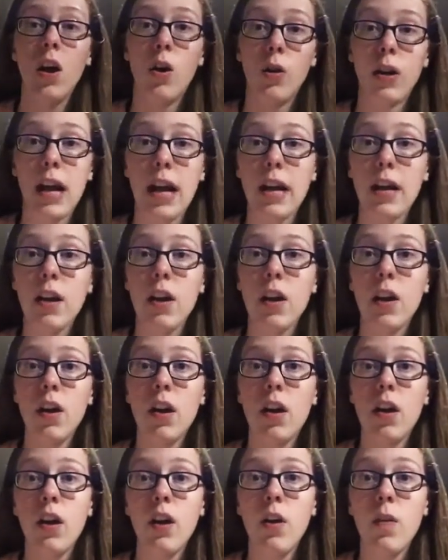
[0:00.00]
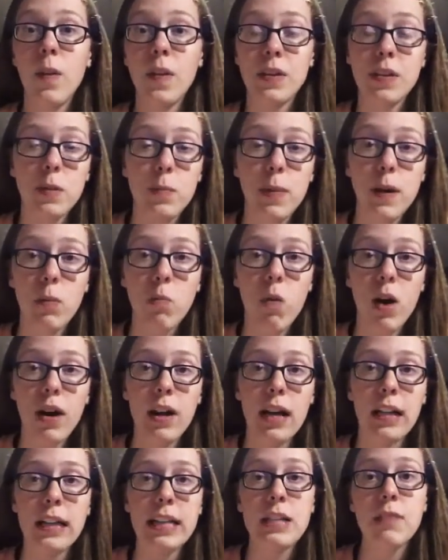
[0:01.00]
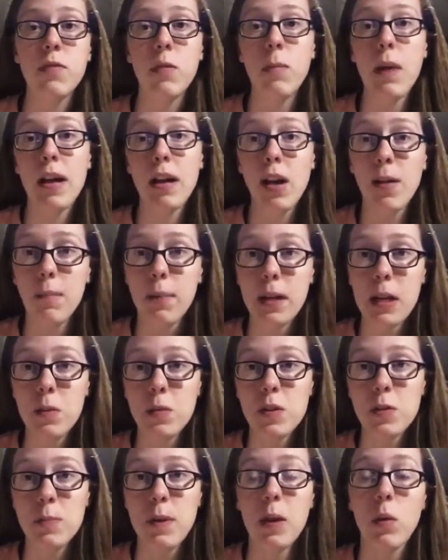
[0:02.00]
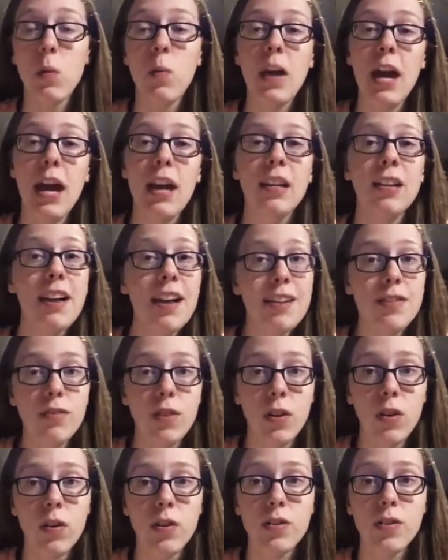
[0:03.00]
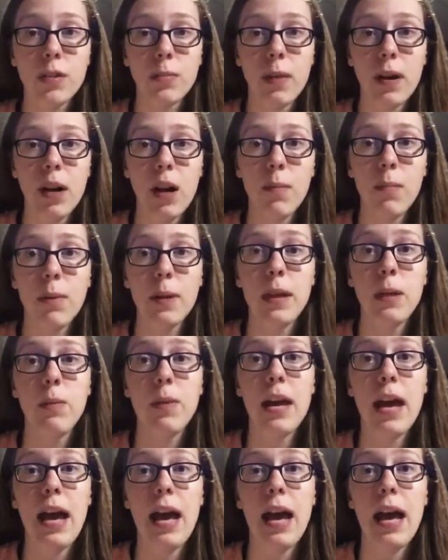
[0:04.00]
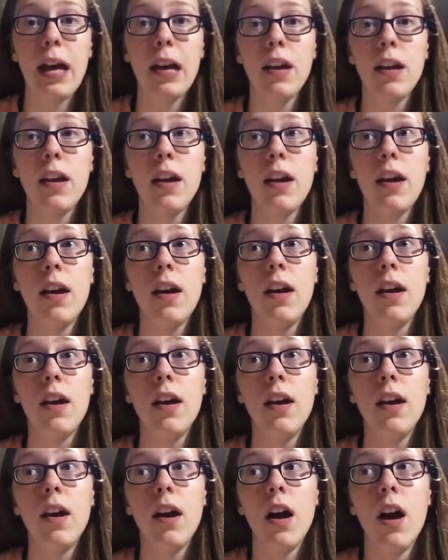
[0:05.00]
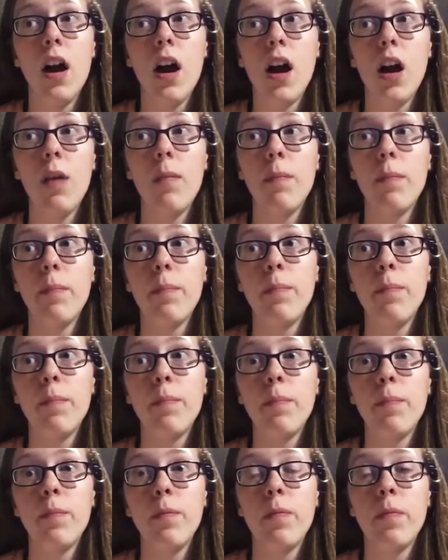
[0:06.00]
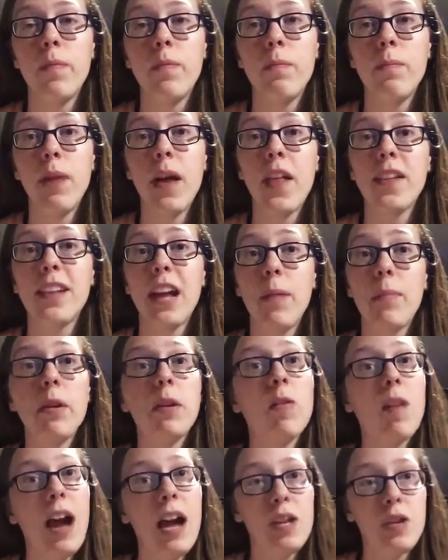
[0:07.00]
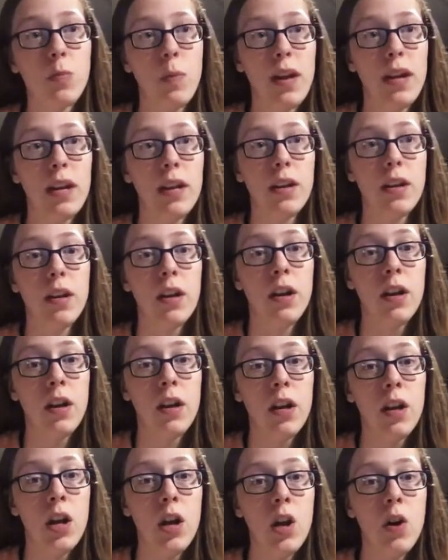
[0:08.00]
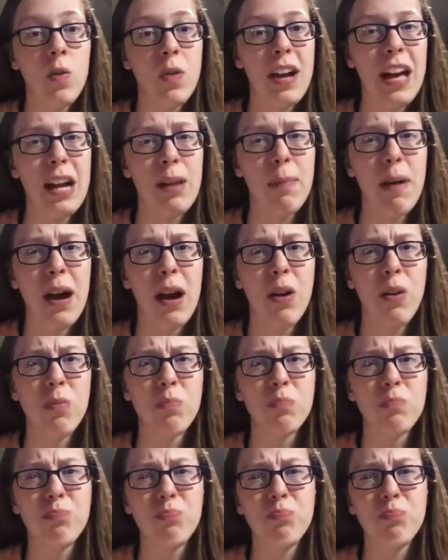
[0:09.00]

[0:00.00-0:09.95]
Okay, this is a big one. At least for my company, it was big. We had a lot of girls in my company. We had, by the time we graduated, we had about